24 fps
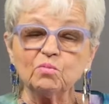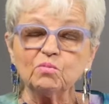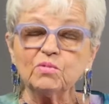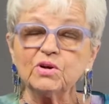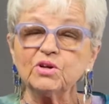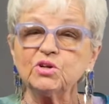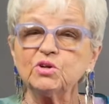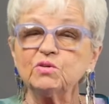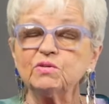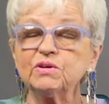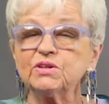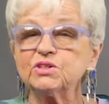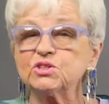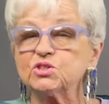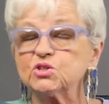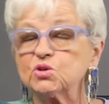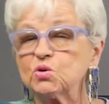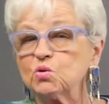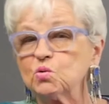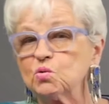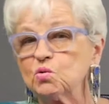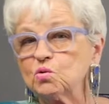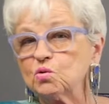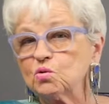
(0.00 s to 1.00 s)
When you're in
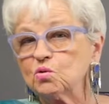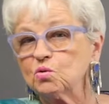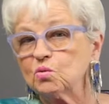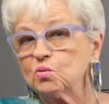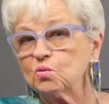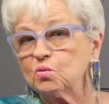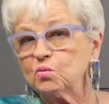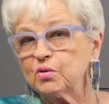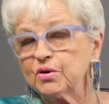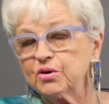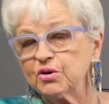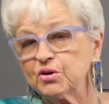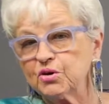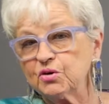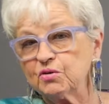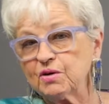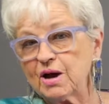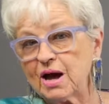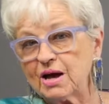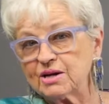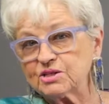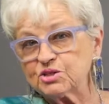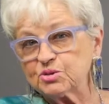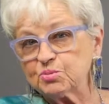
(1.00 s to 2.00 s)
school, what are your
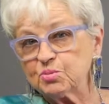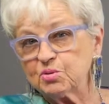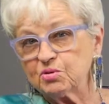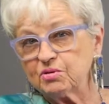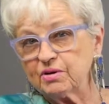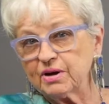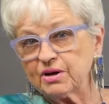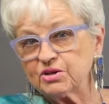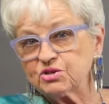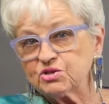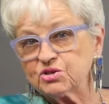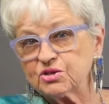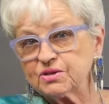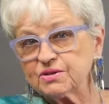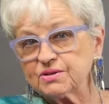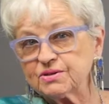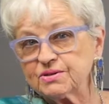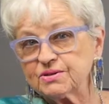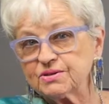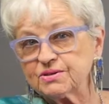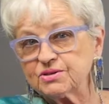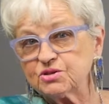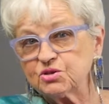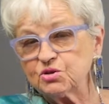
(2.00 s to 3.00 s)
aspirations?